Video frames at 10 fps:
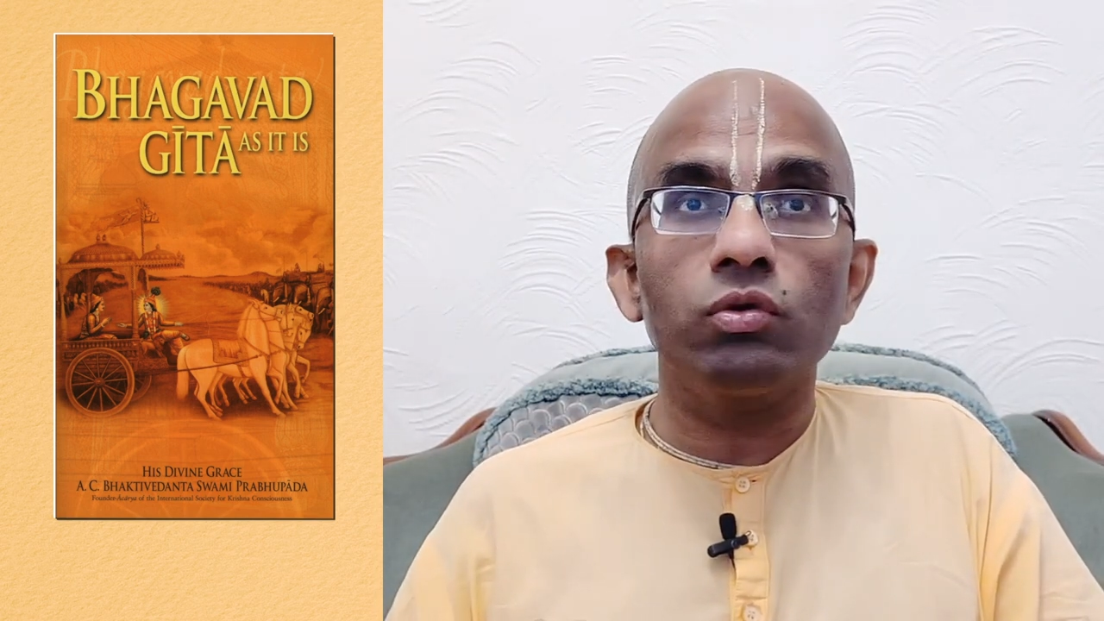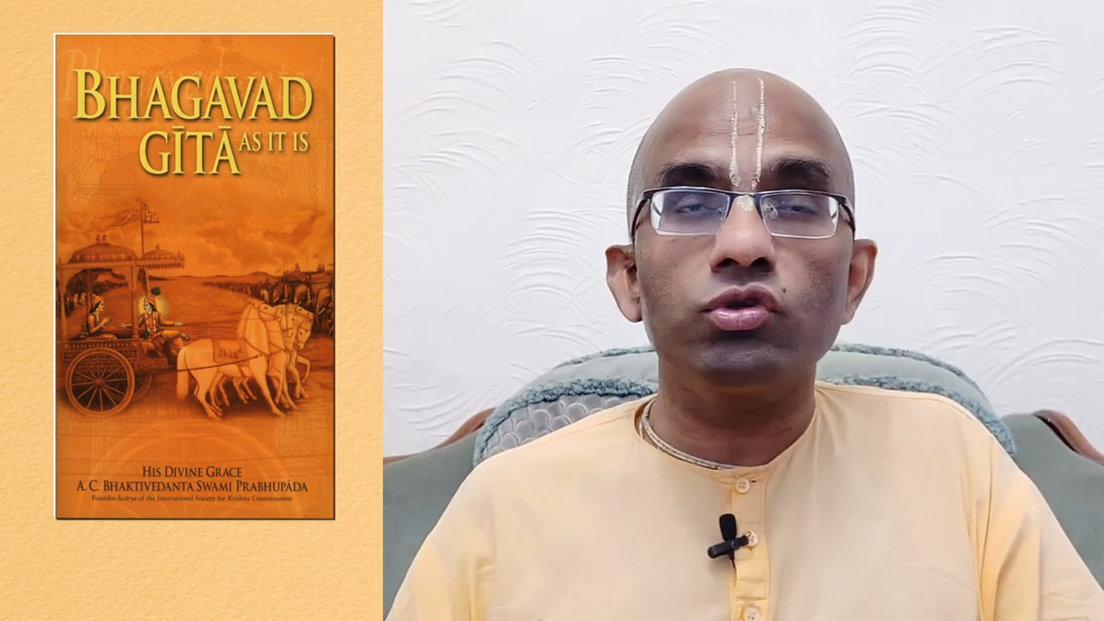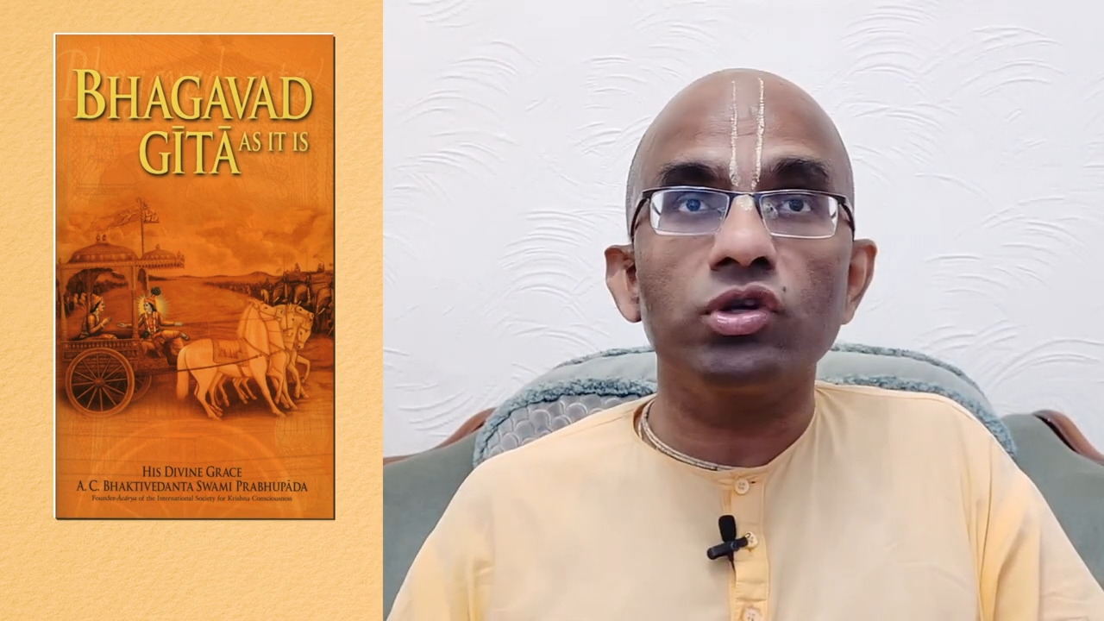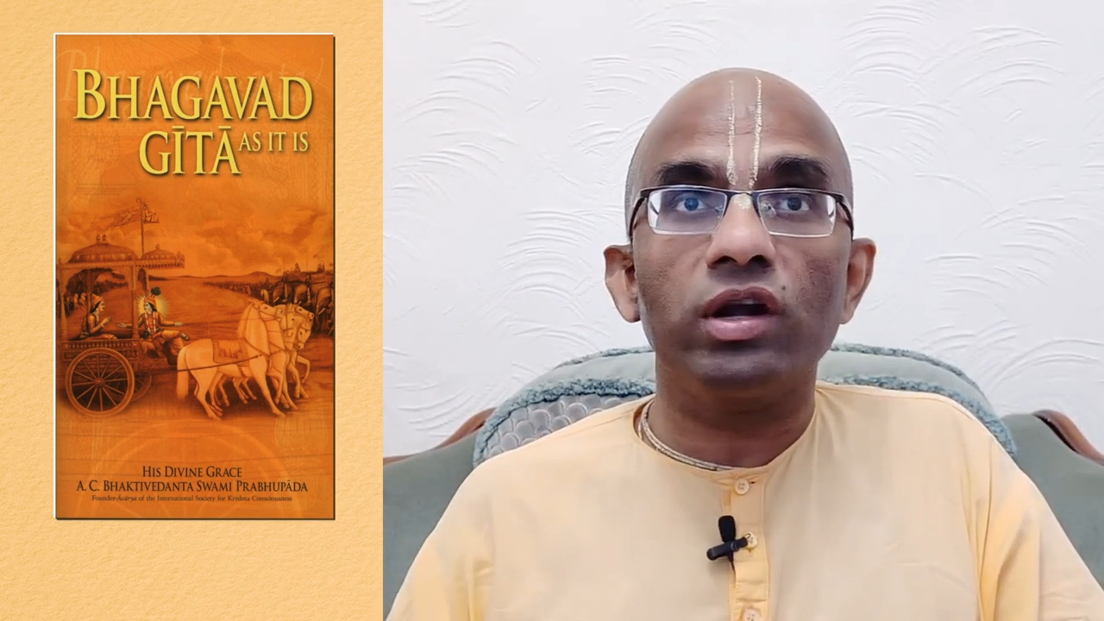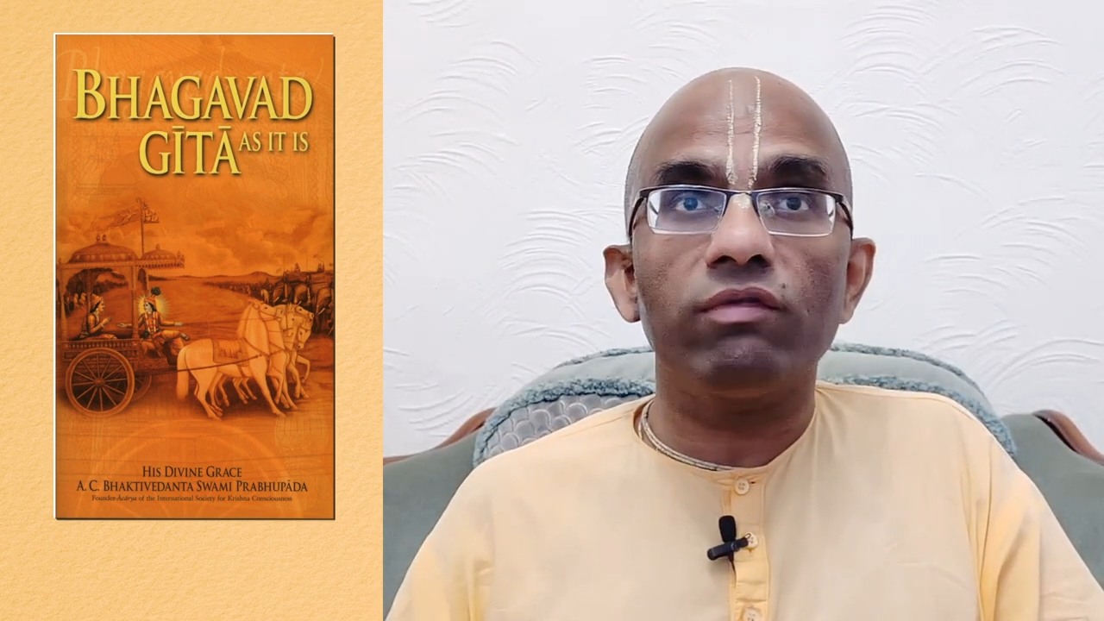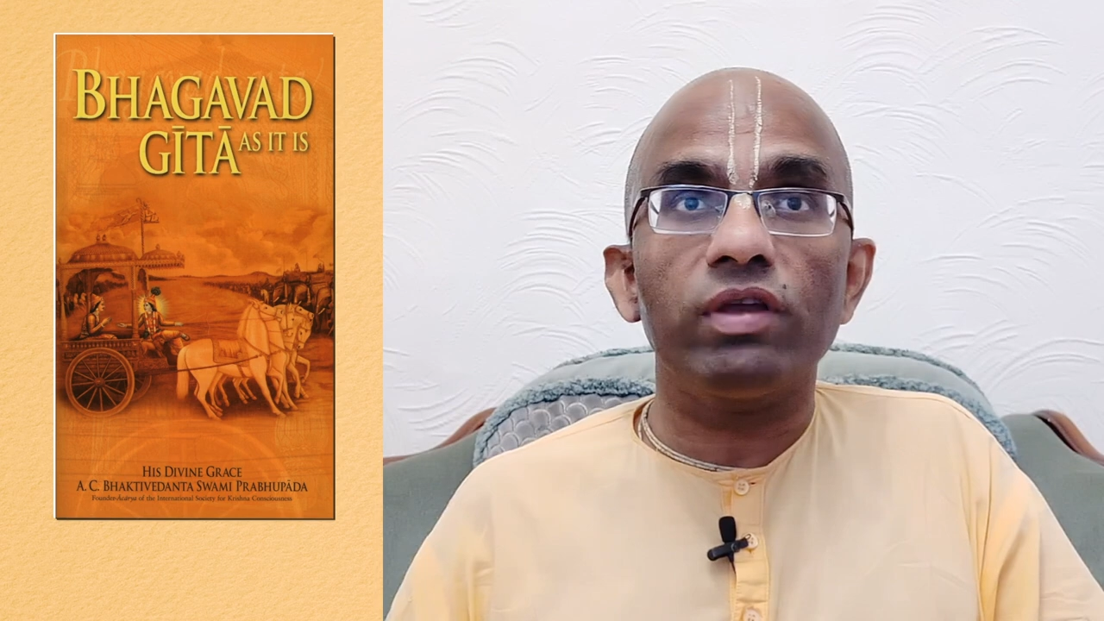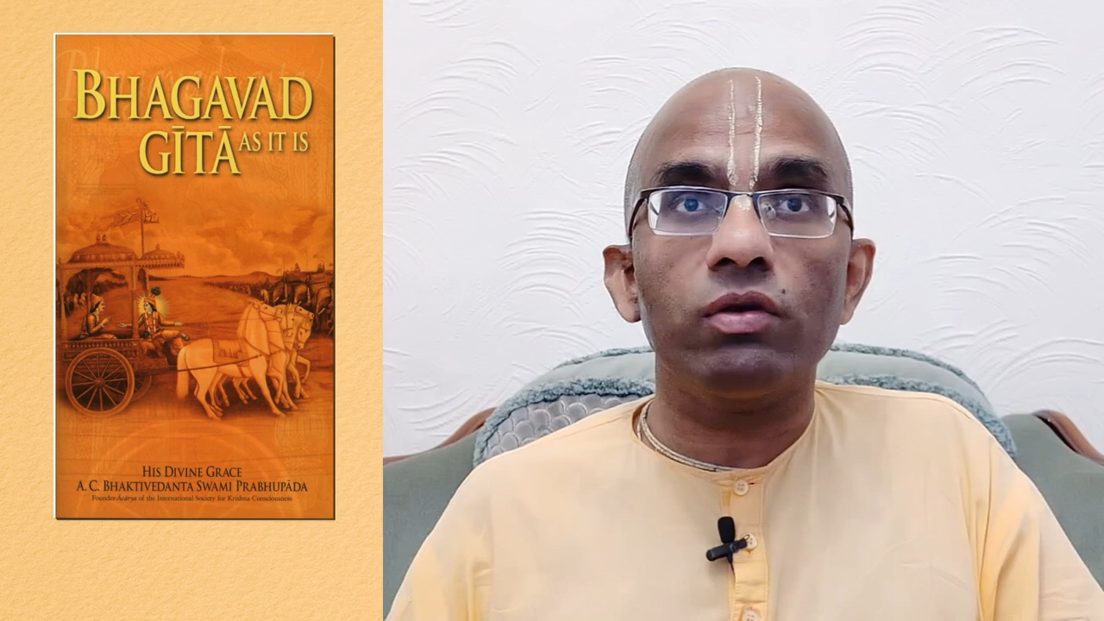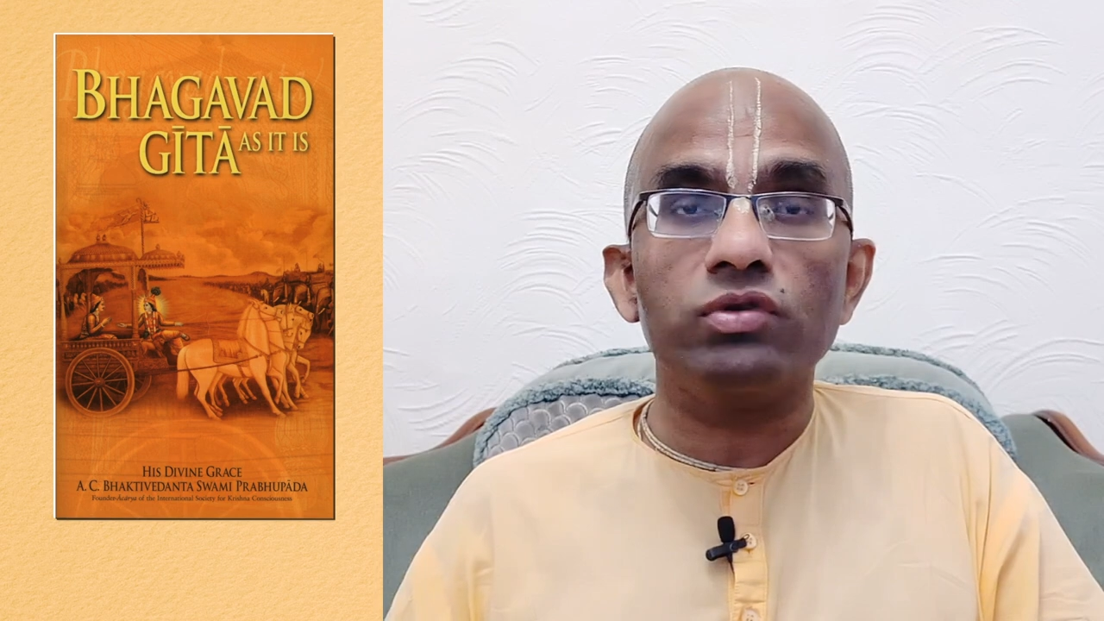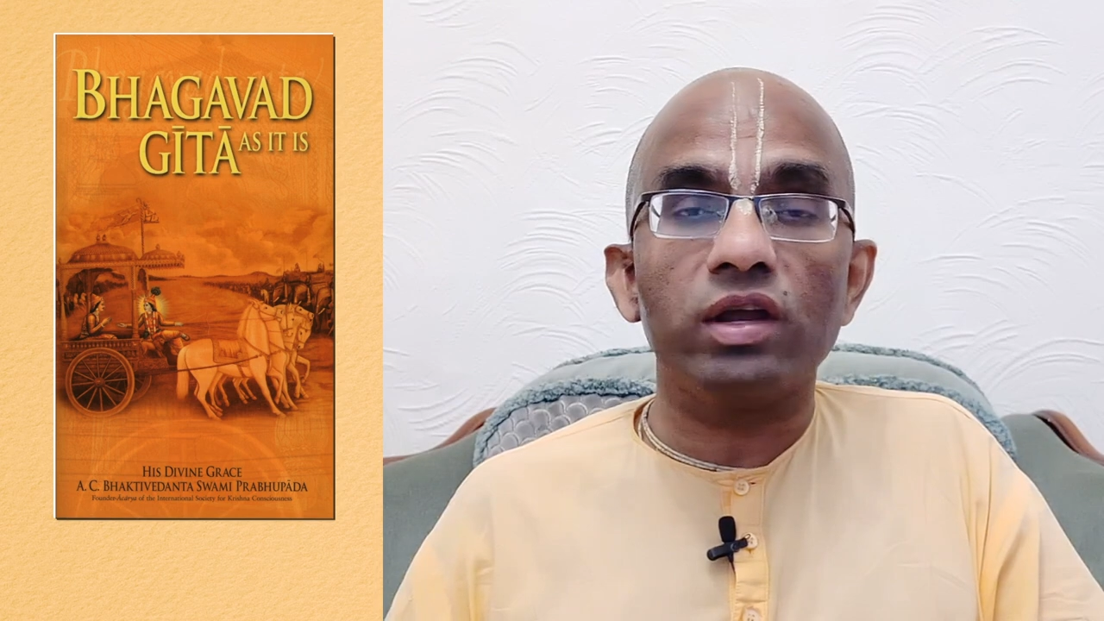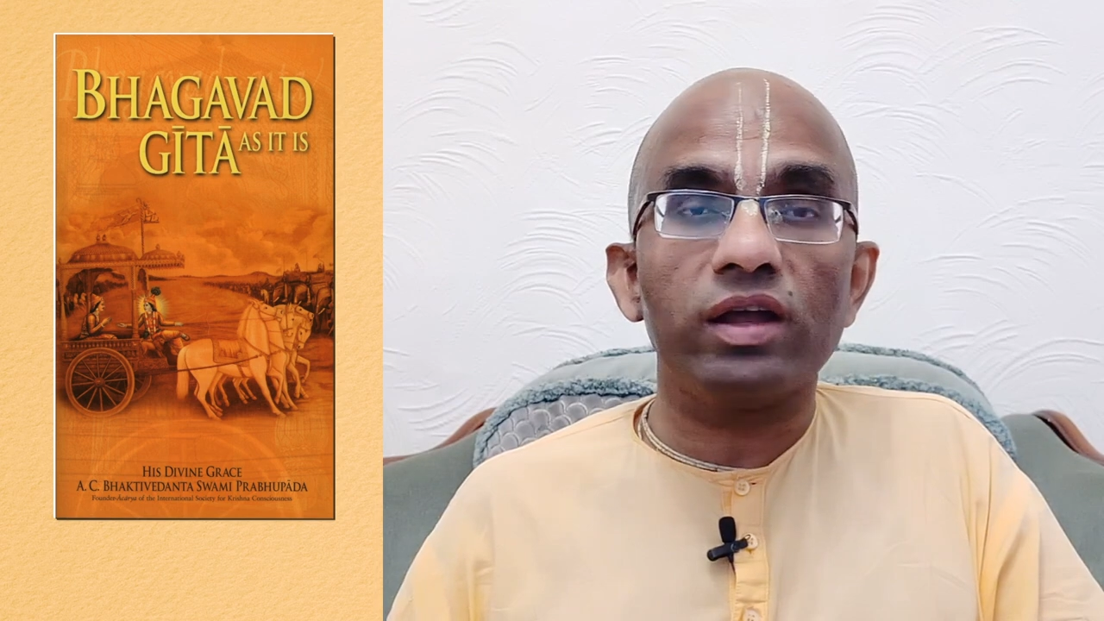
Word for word: ocean and waves